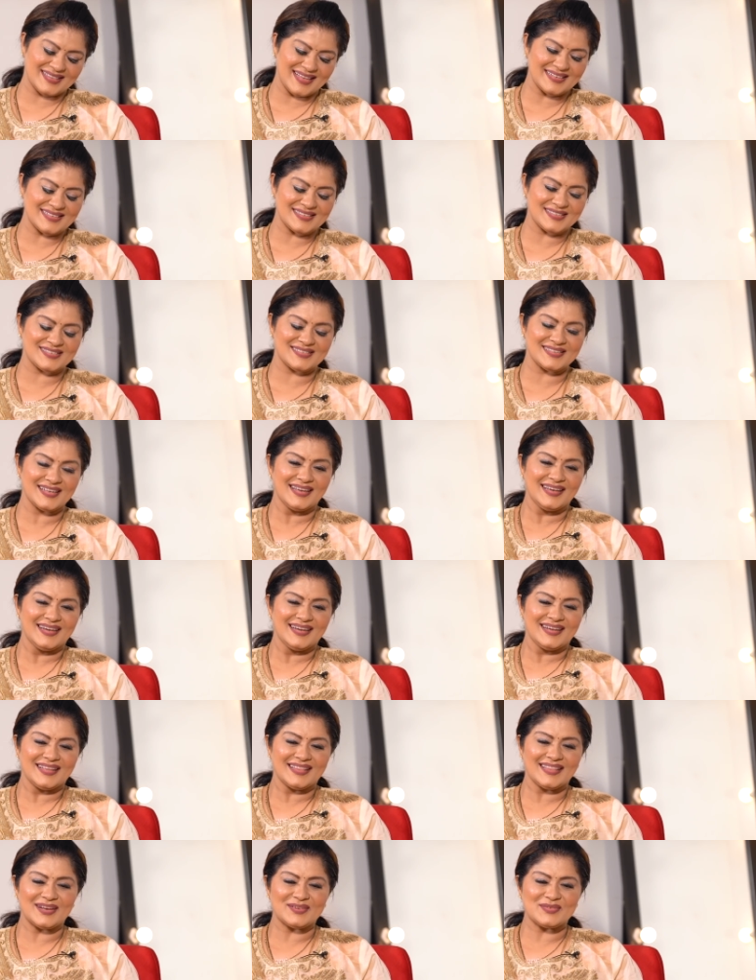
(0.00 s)
That's
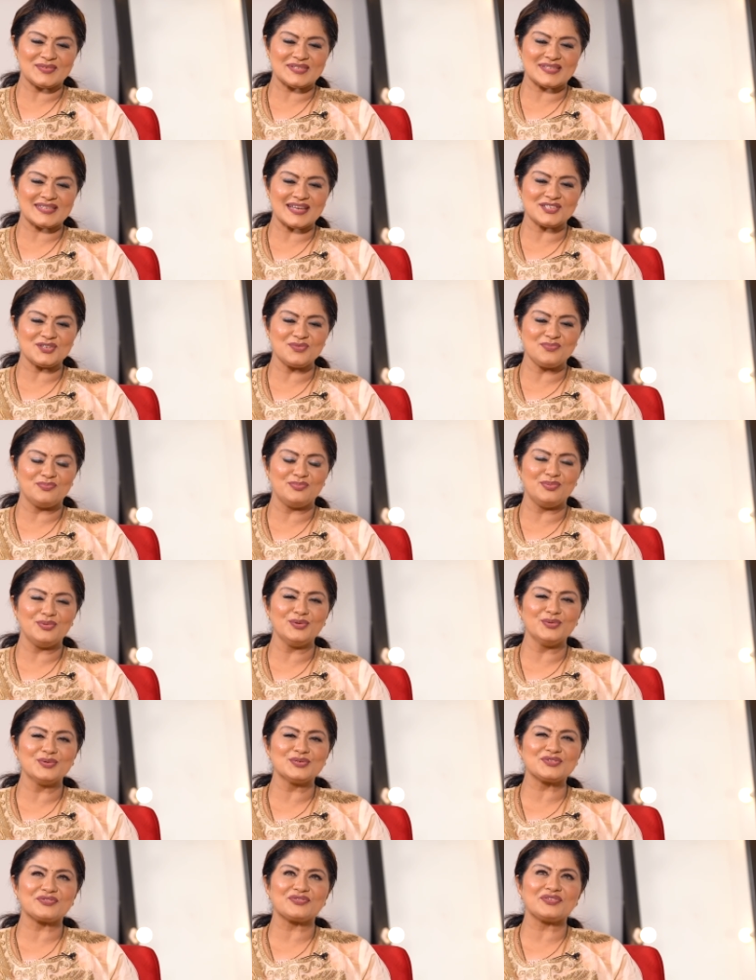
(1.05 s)
that was such a
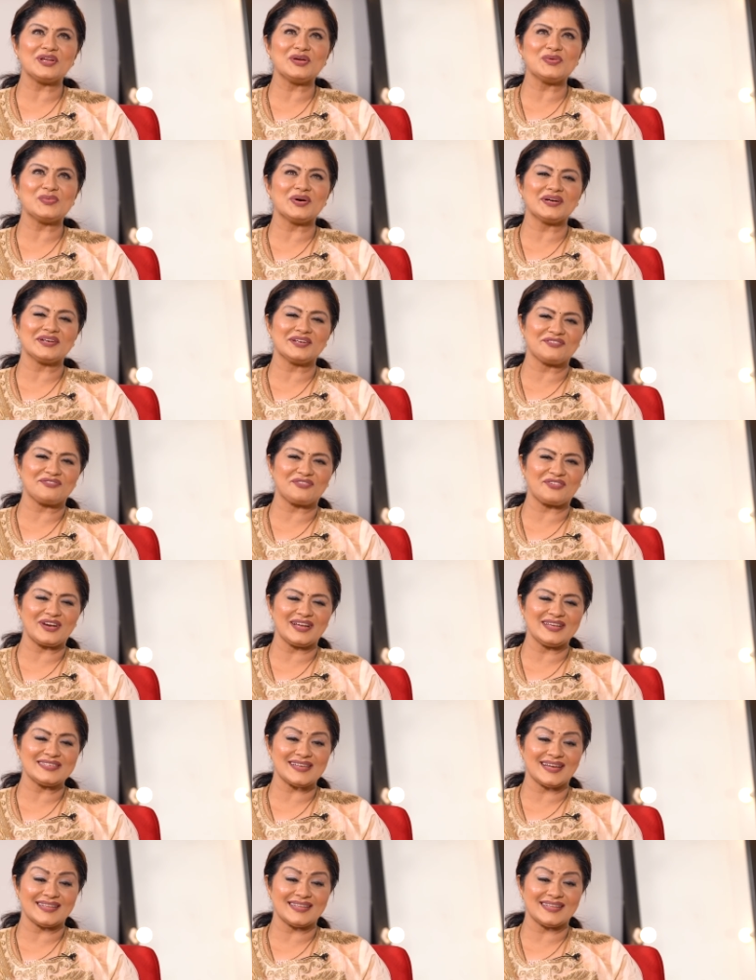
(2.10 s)
beautifully worded phrase.